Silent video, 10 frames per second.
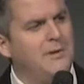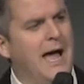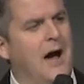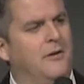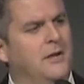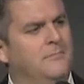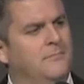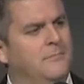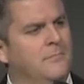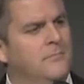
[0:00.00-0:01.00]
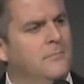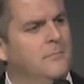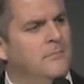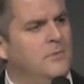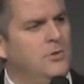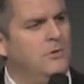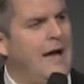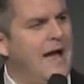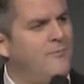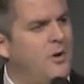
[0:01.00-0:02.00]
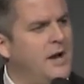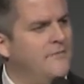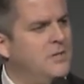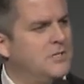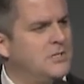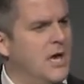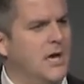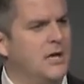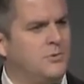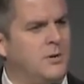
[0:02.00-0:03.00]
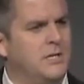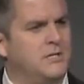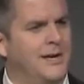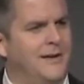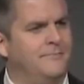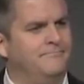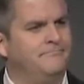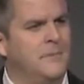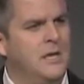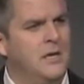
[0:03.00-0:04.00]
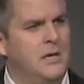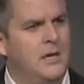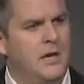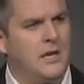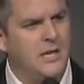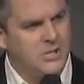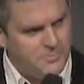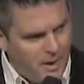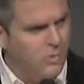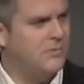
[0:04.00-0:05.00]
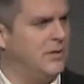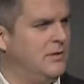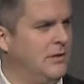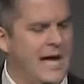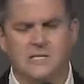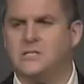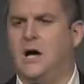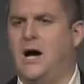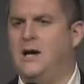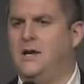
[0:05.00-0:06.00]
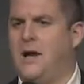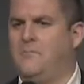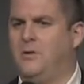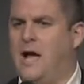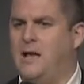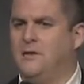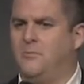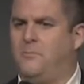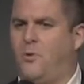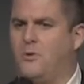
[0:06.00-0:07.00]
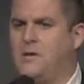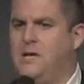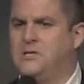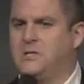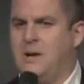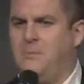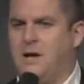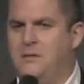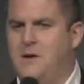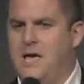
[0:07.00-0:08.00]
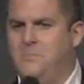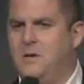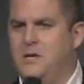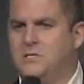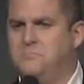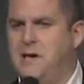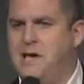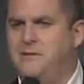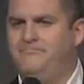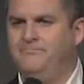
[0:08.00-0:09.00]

doubt it, you'll have whatever you say. That's what he said. And he spoke it last night, and I'm glad to report that he slept like a baby in his bed